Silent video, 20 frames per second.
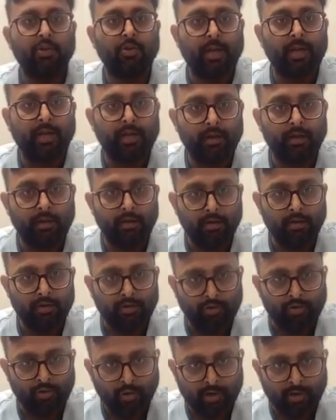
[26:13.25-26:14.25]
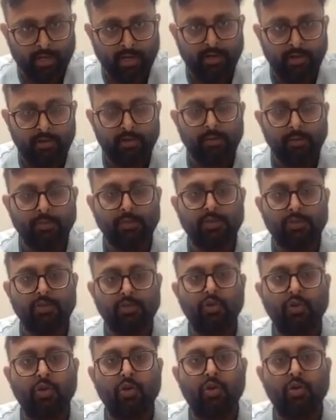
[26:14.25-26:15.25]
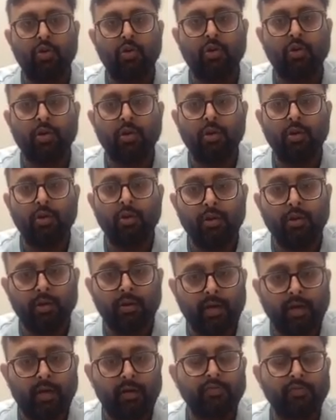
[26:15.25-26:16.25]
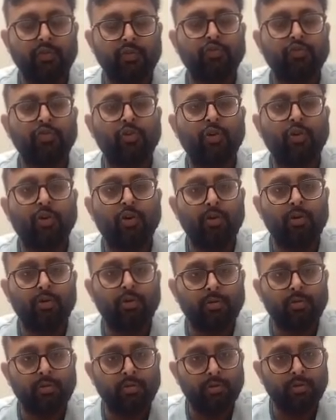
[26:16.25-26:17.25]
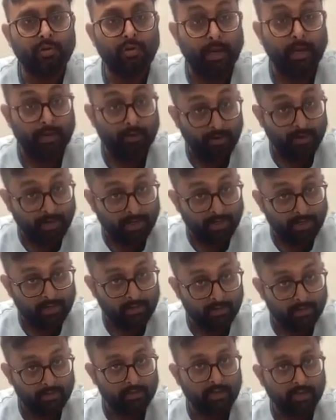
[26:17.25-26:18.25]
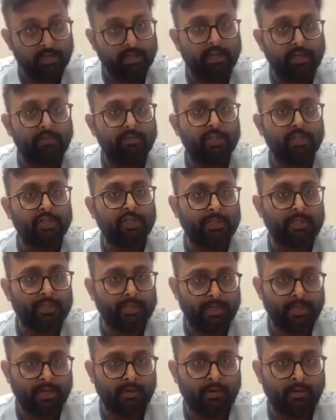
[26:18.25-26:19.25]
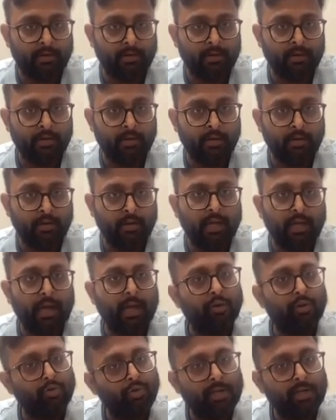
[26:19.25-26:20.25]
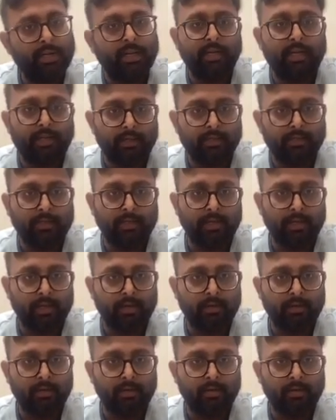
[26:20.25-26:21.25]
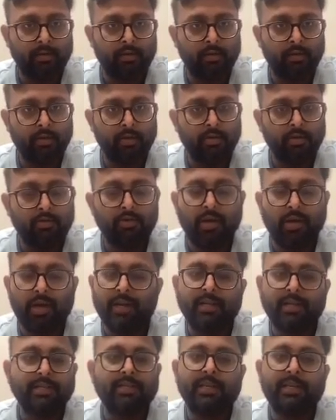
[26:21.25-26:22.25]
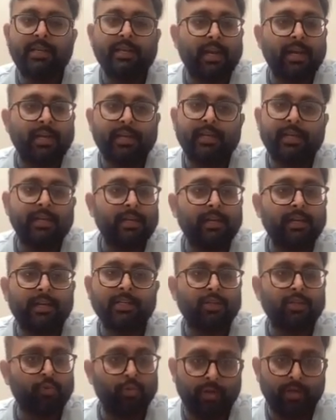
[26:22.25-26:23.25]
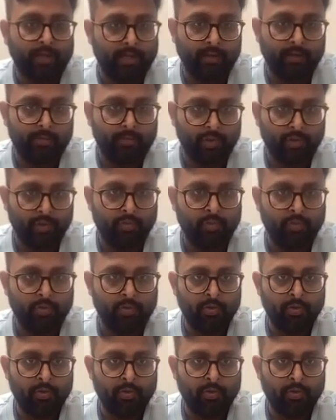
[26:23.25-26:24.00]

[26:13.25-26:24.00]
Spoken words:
Write, draw diagrams, draw graphs, draw and write the derivations again. And do the 10 years again. So unnecessary writing English won't help you.